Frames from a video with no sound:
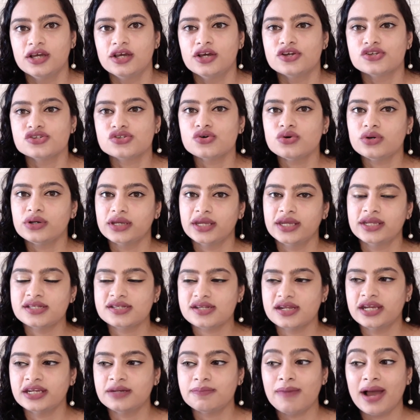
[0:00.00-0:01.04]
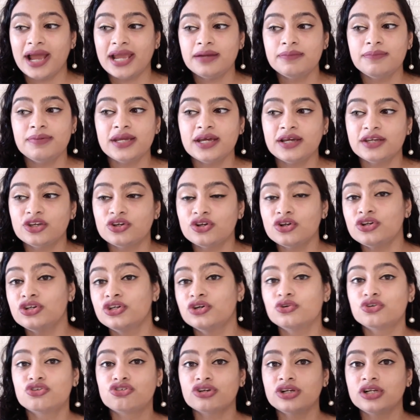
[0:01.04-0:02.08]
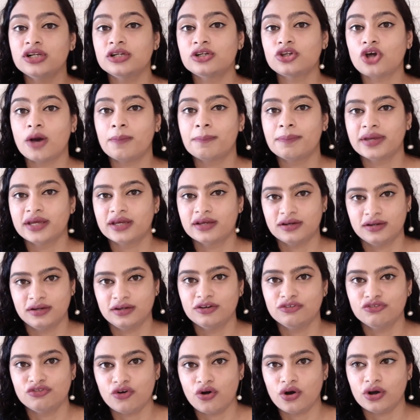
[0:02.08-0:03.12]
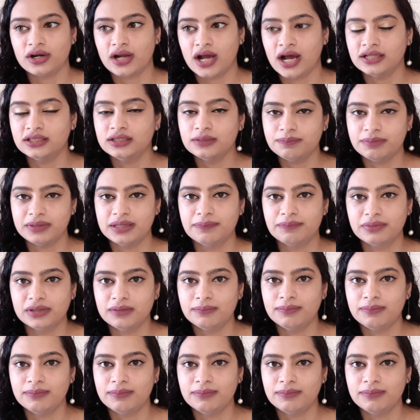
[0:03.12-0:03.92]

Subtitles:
So it might be a neutral topic for other people,